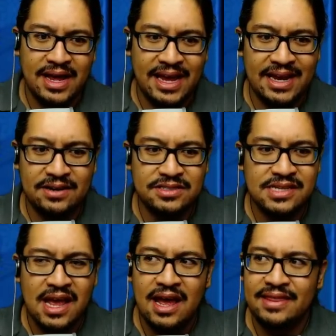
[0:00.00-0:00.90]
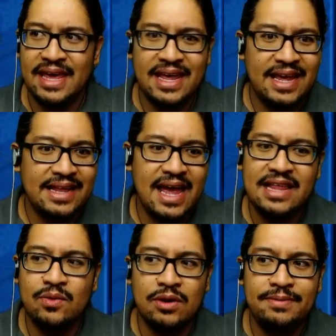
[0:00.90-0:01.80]
hitters. They can hit
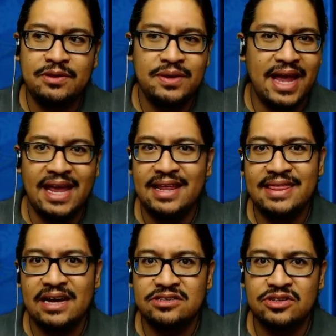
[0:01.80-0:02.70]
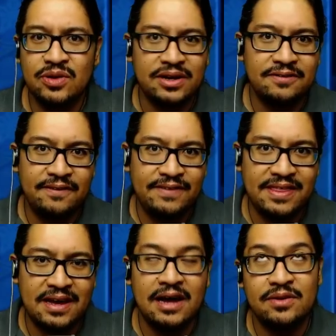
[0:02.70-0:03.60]
anywhere between 80,000 to
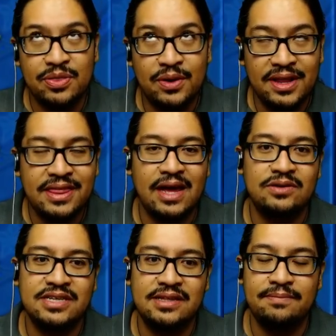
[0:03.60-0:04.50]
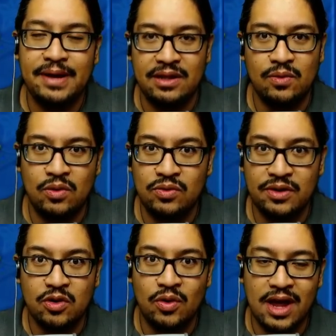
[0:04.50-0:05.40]
150,000, 130,000, depending who they're
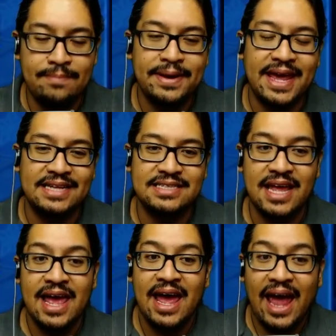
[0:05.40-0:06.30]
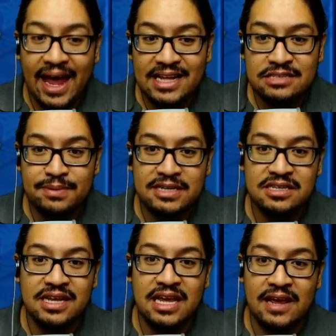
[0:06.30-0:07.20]
going up against, and
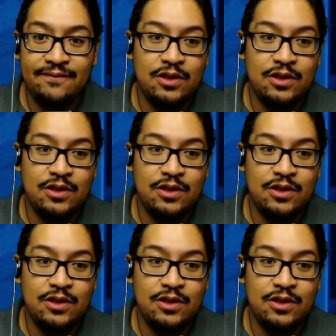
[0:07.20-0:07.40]
especially if you